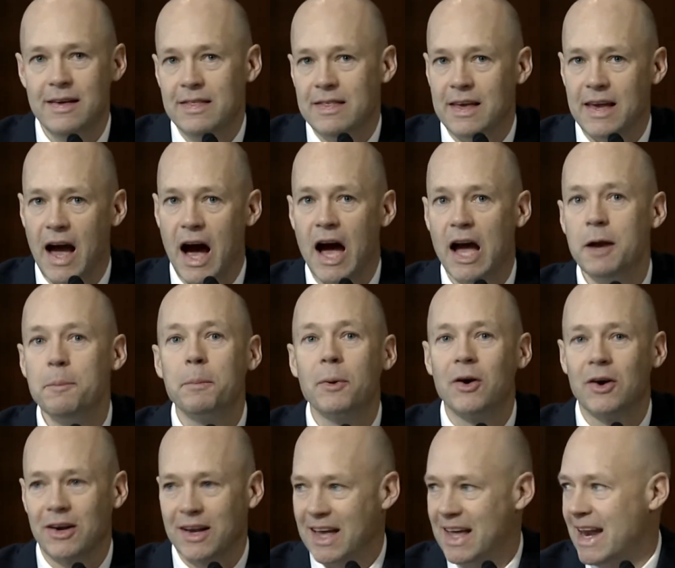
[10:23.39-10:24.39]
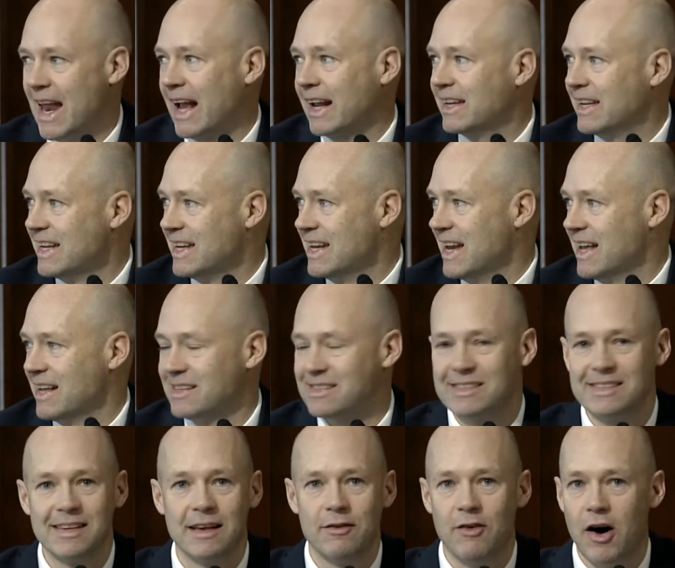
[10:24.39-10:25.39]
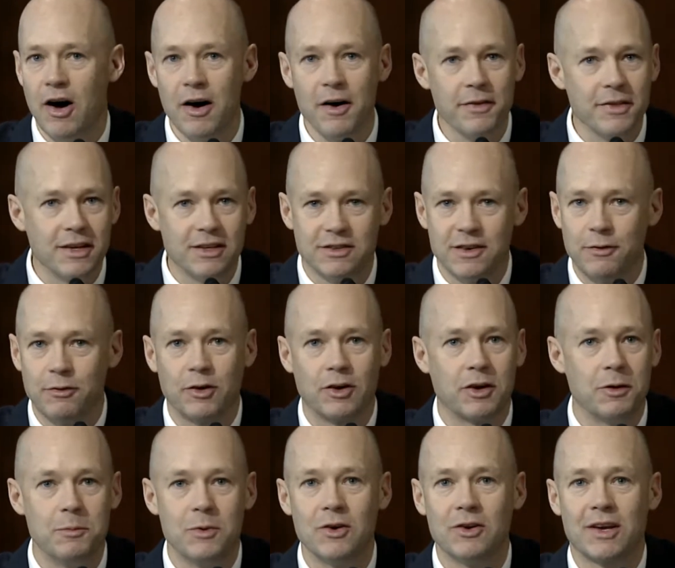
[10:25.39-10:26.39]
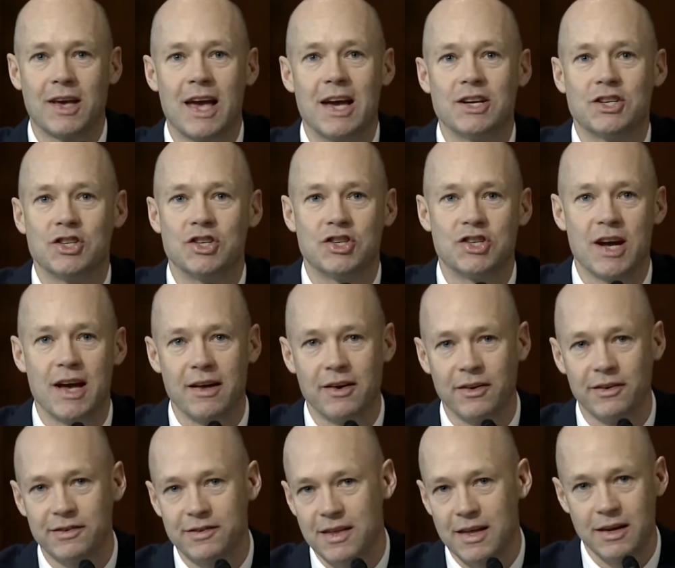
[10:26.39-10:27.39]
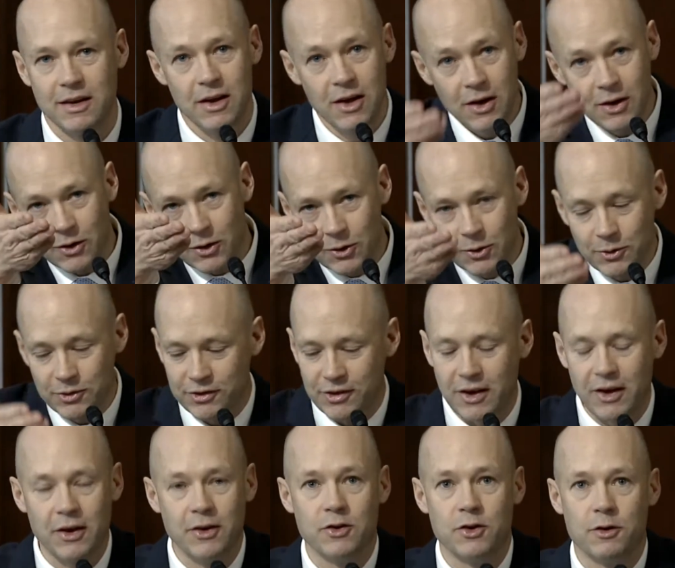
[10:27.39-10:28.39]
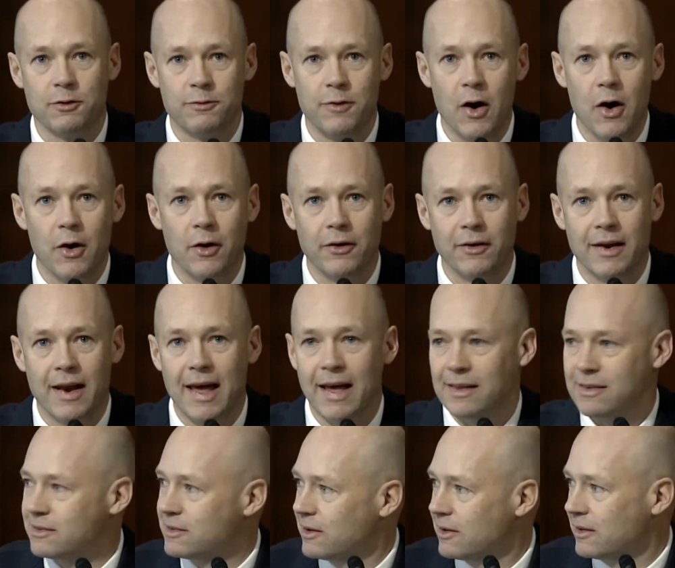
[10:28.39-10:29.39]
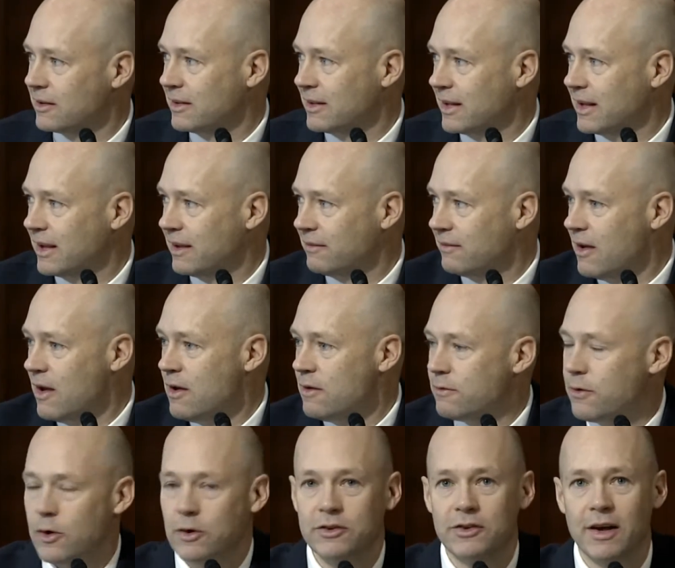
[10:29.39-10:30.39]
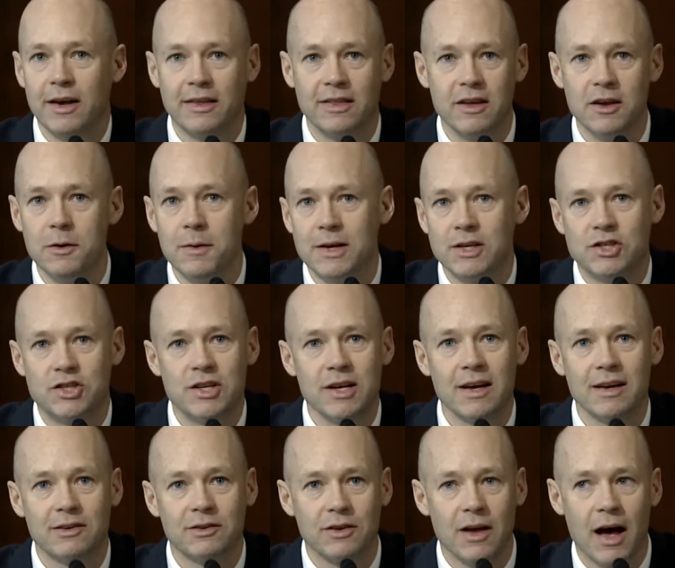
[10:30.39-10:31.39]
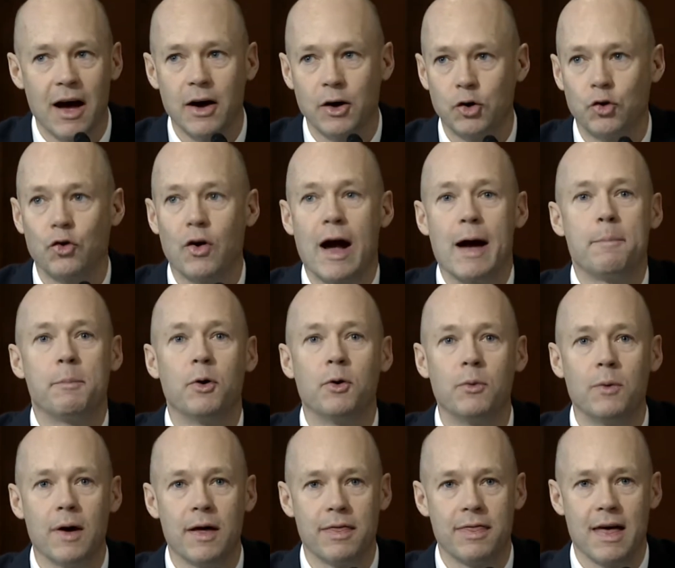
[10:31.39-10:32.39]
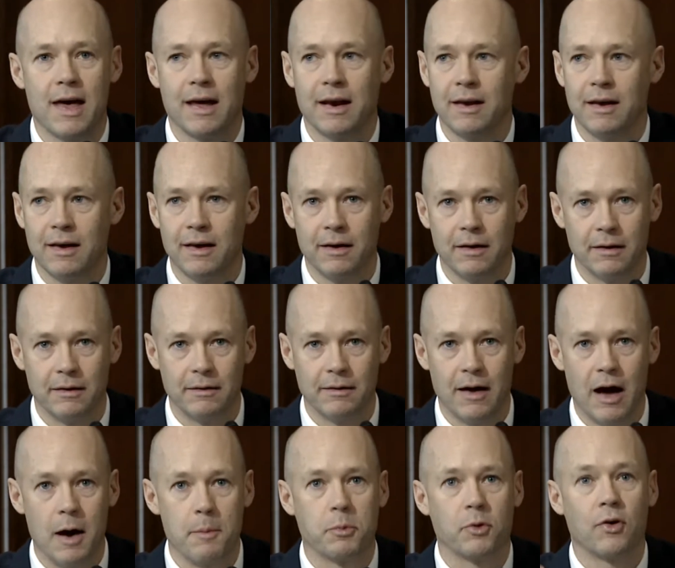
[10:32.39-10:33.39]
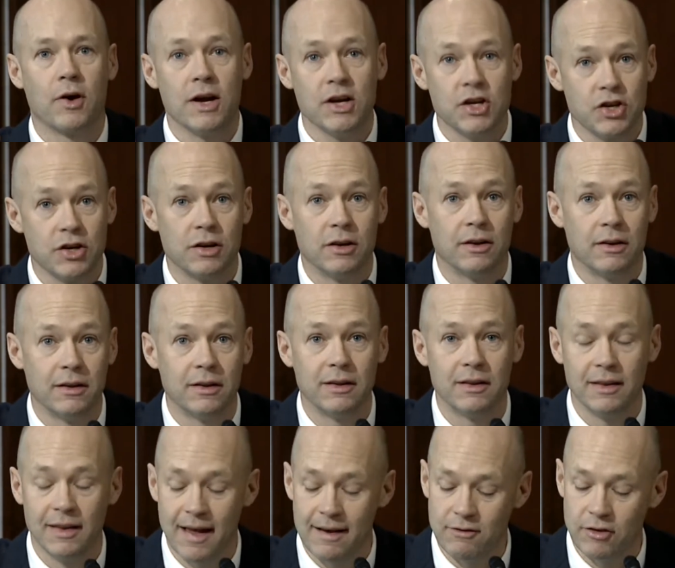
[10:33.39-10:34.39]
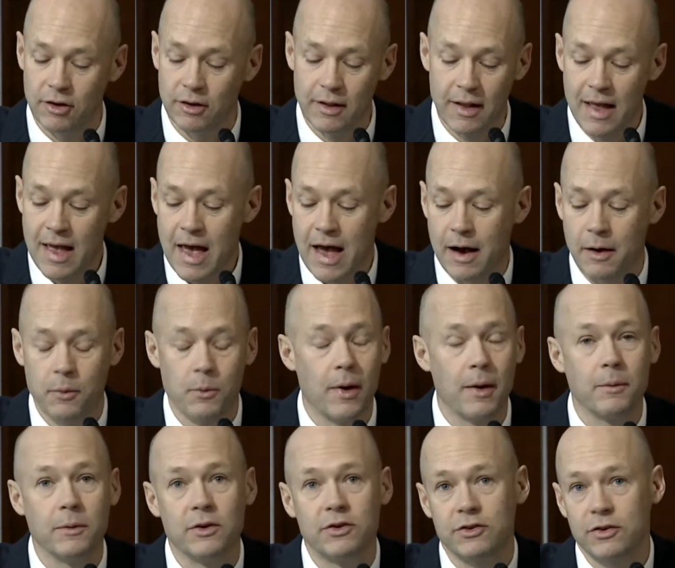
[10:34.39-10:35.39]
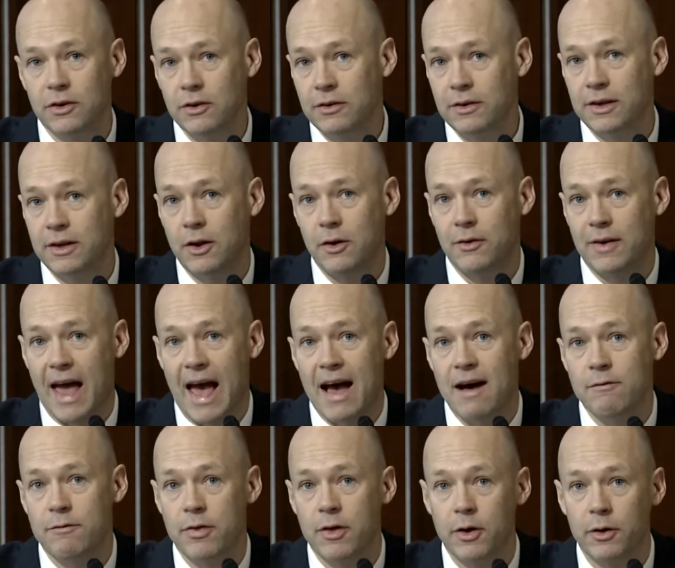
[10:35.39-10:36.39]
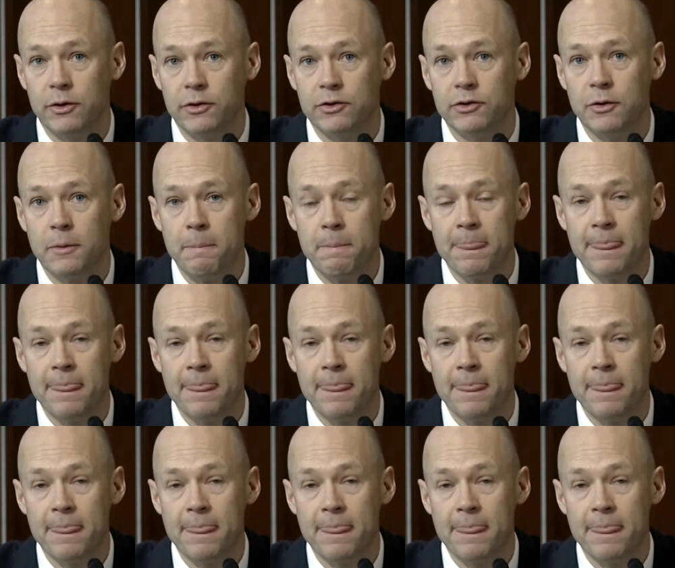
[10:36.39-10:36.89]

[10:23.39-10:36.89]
hyper-connectedness of all these different communication channels that you see on your phone, and certainly folks like the USGS grapple with at an operational level. While we certainly don't have those